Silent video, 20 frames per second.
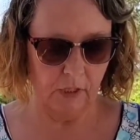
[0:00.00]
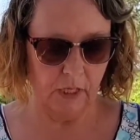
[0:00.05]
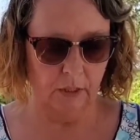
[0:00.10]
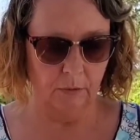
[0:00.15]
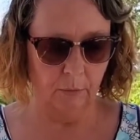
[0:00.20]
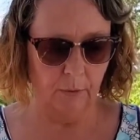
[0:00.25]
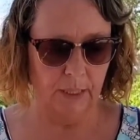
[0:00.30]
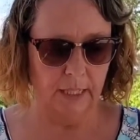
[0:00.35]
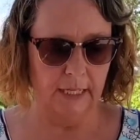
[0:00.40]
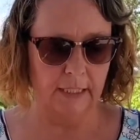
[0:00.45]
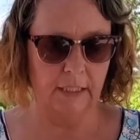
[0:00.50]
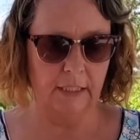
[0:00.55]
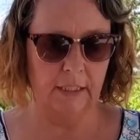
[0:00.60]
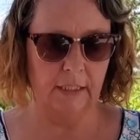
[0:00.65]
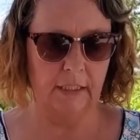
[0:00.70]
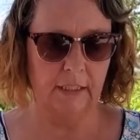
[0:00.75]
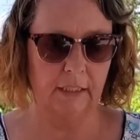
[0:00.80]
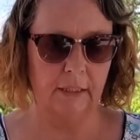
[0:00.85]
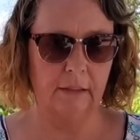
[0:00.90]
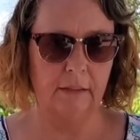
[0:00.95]
we like
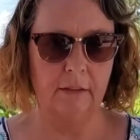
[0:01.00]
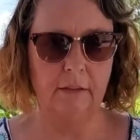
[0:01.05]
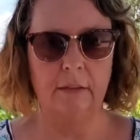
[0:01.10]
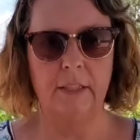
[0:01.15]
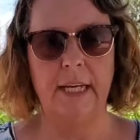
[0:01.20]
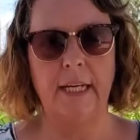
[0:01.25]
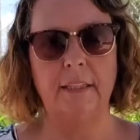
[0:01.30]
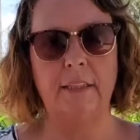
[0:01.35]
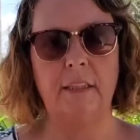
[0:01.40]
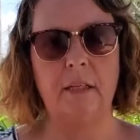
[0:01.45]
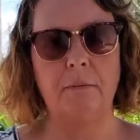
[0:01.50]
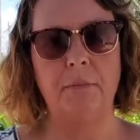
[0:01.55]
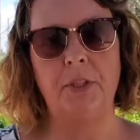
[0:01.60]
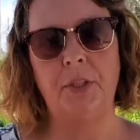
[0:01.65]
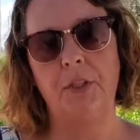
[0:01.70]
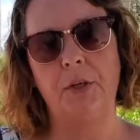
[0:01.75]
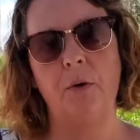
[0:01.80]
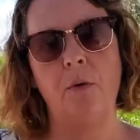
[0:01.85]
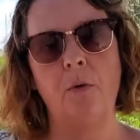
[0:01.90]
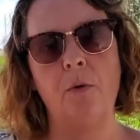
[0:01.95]
to get some
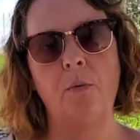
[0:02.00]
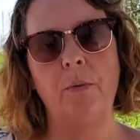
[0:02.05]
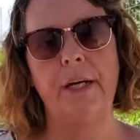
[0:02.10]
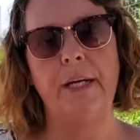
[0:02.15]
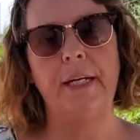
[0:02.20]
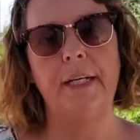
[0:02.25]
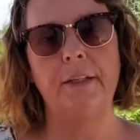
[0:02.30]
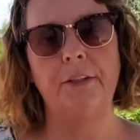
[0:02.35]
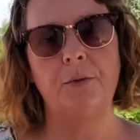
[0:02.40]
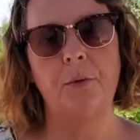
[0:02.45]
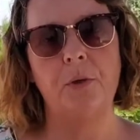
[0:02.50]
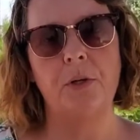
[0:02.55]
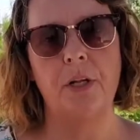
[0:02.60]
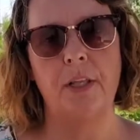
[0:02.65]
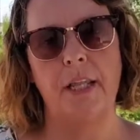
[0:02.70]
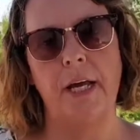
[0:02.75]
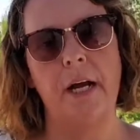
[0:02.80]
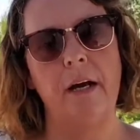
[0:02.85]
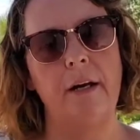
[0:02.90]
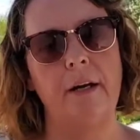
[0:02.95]
to go. We eat a
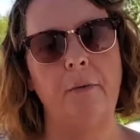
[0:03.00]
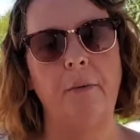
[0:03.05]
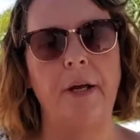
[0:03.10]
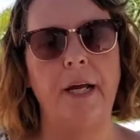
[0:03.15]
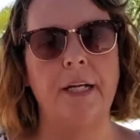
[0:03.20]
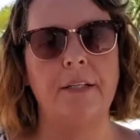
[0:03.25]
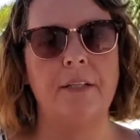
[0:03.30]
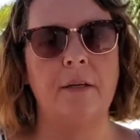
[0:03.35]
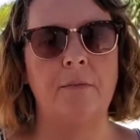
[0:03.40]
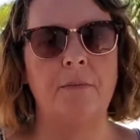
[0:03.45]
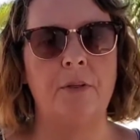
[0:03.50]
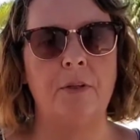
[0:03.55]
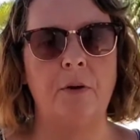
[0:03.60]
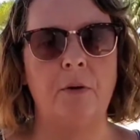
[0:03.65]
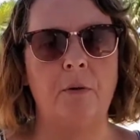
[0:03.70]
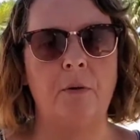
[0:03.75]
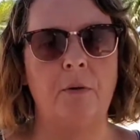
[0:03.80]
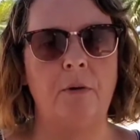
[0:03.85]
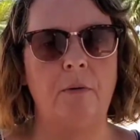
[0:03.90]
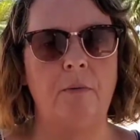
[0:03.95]
torta there and we get some to
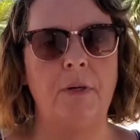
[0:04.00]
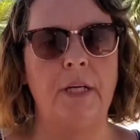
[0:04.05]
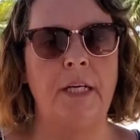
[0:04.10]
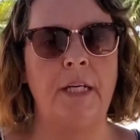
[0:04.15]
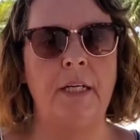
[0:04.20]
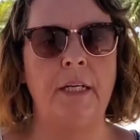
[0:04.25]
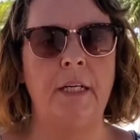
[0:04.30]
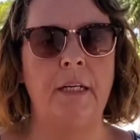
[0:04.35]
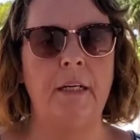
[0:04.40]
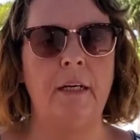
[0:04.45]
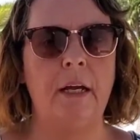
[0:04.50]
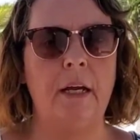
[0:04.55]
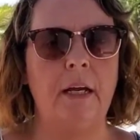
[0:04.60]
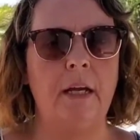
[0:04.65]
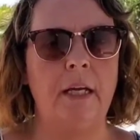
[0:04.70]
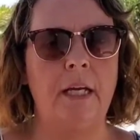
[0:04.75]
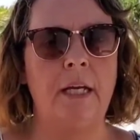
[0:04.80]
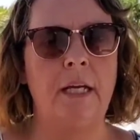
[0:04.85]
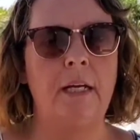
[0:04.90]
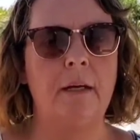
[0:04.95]
go, and we
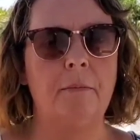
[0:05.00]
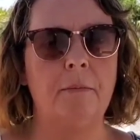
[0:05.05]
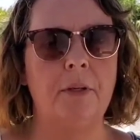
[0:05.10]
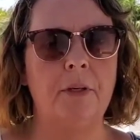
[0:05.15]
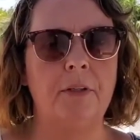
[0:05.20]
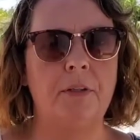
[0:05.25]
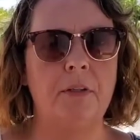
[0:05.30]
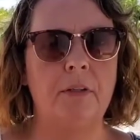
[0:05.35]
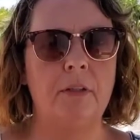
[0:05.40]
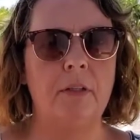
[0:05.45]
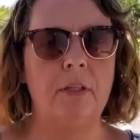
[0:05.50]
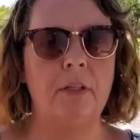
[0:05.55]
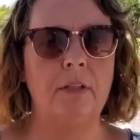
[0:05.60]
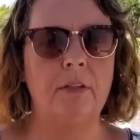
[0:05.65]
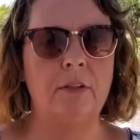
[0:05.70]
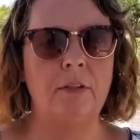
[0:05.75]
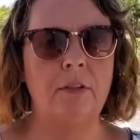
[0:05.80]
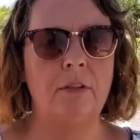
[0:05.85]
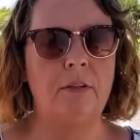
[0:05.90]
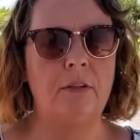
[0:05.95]
eat up the
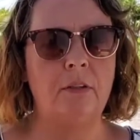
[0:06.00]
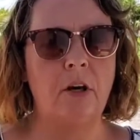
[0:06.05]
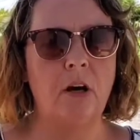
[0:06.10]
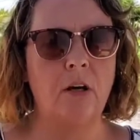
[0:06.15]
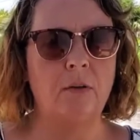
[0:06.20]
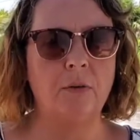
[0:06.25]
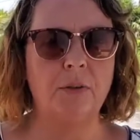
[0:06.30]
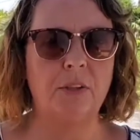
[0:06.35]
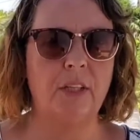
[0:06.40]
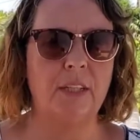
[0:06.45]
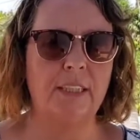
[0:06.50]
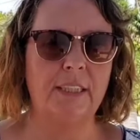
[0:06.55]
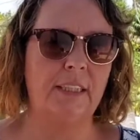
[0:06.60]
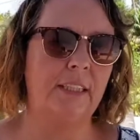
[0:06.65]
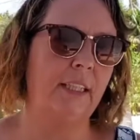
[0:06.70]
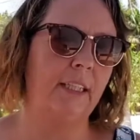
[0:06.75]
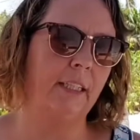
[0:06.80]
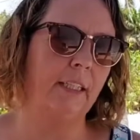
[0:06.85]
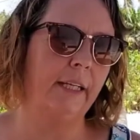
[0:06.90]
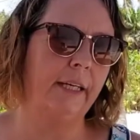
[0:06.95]
tacos on a
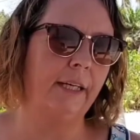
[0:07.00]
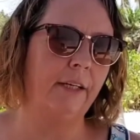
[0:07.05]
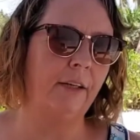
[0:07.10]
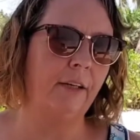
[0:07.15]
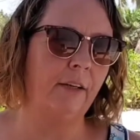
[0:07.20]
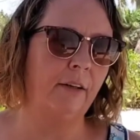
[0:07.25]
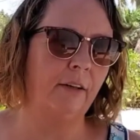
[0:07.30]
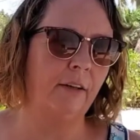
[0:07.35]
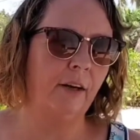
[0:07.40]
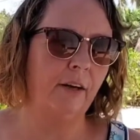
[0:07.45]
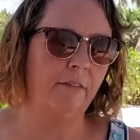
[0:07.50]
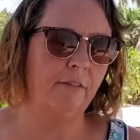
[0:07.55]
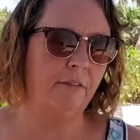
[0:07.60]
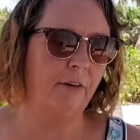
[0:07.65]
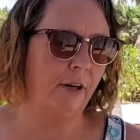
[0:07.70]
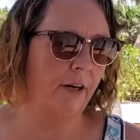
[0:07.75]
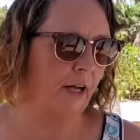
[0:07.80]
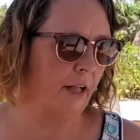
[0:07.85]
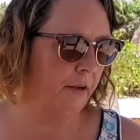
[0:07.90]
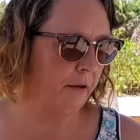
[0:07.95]
stick later
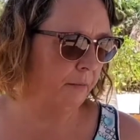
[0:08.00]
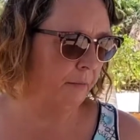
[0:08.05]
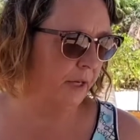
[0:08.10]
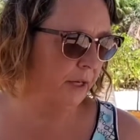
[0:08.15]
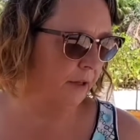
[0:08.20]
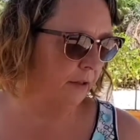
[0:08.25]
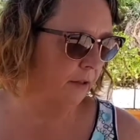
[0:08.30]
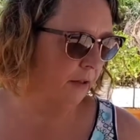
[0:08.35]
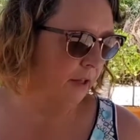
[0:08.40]
for another meal.